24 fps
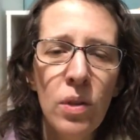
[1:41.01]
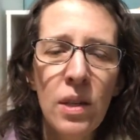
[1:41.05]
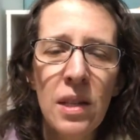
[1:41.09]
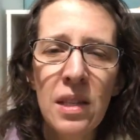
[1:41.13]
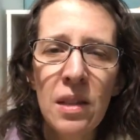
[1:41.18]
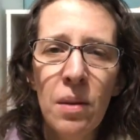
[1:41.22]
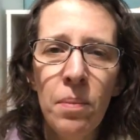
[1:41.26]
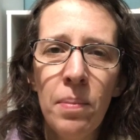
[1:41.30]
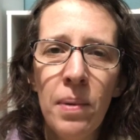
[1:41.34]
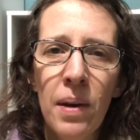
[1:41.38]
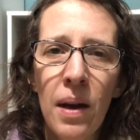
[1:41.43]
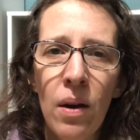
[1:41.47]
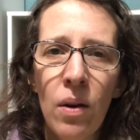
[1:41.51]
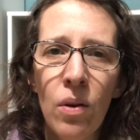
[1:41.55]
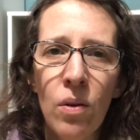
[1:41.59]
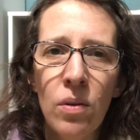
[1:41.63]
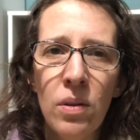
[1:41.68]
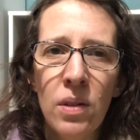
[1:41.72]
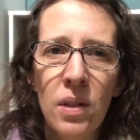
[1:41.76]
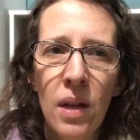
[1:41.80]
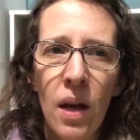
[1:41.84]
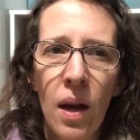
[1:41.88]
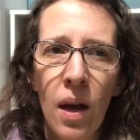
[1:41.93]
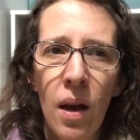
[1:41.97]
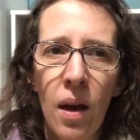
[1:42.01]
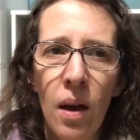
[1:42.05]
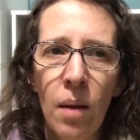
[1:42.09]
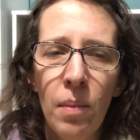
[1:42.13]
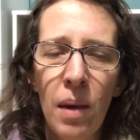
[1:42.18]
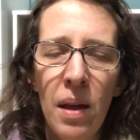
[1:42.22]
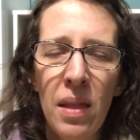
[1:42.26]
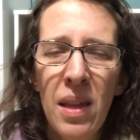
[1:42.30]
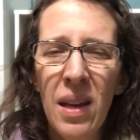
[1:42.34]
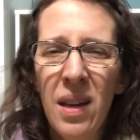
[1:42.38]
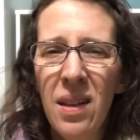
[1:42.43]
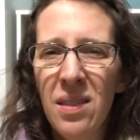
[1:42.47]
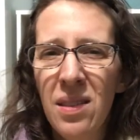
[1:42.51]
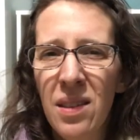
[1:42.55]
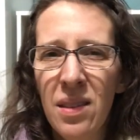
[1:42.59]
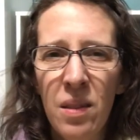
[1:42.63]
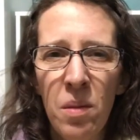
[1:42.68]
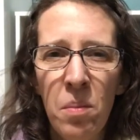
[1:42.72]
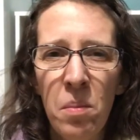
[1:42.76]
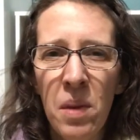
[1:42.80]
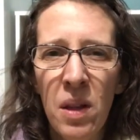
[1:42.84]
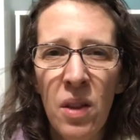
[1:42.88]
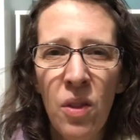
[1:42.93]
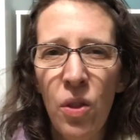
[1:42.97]
It's about, I think it's in the
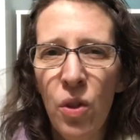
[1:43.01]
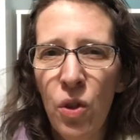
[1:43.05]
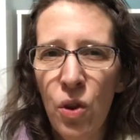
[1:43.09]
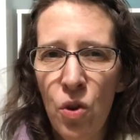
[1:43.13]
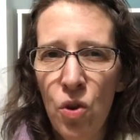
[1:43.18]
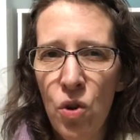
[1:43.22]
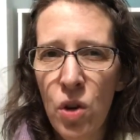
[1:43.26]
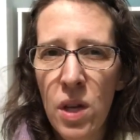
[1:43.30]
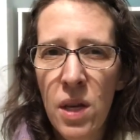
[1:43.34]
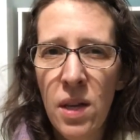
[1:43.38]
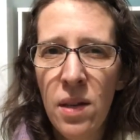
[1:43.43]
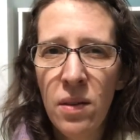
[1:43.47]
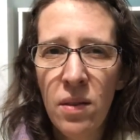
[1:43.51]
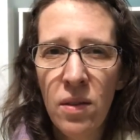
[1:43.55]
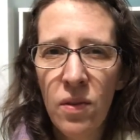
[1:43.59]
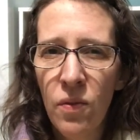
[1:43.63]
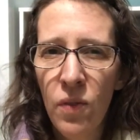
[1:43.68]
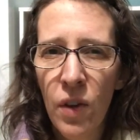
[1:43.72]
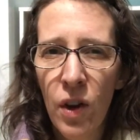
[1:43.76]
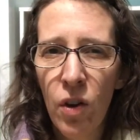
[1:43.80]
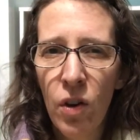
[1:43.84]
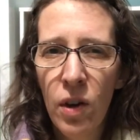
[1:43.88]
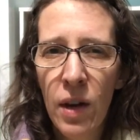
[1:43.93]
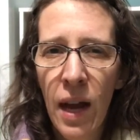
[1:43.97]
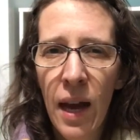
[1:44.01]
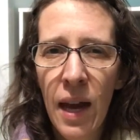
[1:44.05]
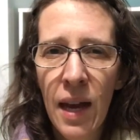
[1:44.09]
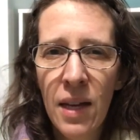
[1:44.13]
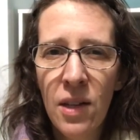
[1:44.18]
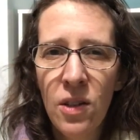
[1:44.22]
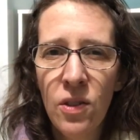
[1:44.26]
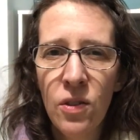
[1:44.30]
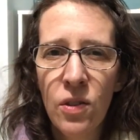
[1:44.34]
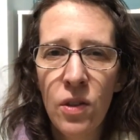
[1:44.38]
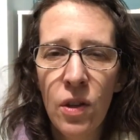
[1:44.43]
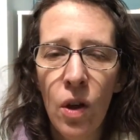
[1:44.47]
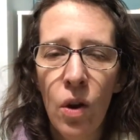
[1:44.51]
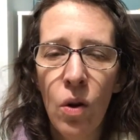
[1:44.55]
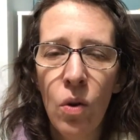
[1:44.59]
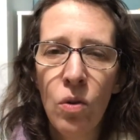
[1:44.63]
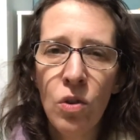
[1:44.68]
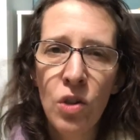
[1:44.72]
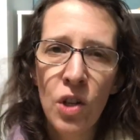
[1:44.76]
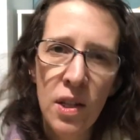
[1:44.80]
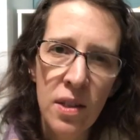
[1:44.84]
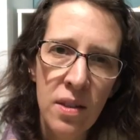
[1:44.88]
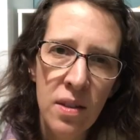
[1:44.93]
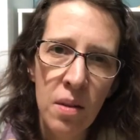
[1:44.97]
mid-30s Fahrenheit, so
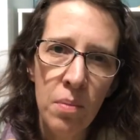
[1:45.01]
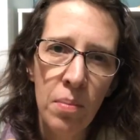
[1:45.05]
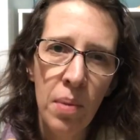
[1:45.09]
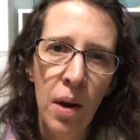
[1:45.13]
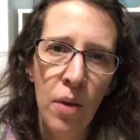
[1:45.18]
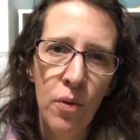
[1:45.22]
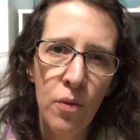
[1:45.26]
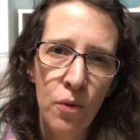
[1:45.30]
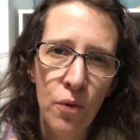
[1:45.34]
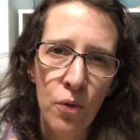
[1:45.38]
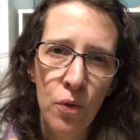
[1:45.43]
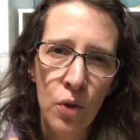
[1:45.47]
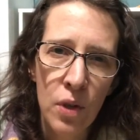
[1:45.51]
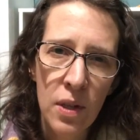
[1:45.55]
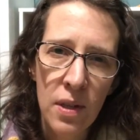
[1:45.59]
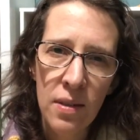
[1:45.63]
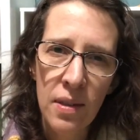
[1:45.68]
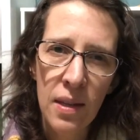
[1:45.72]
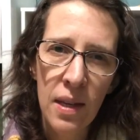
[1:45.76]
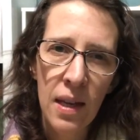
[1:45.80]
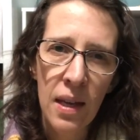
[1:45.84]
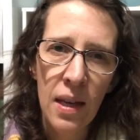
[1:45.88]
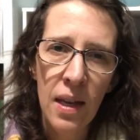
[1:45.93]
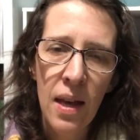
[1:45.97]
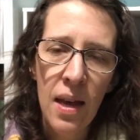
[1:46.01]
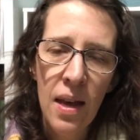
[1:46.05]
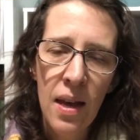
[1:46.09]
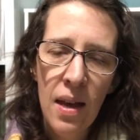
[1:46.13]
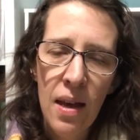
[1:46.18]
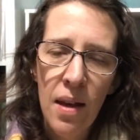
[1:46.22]
just above freezing,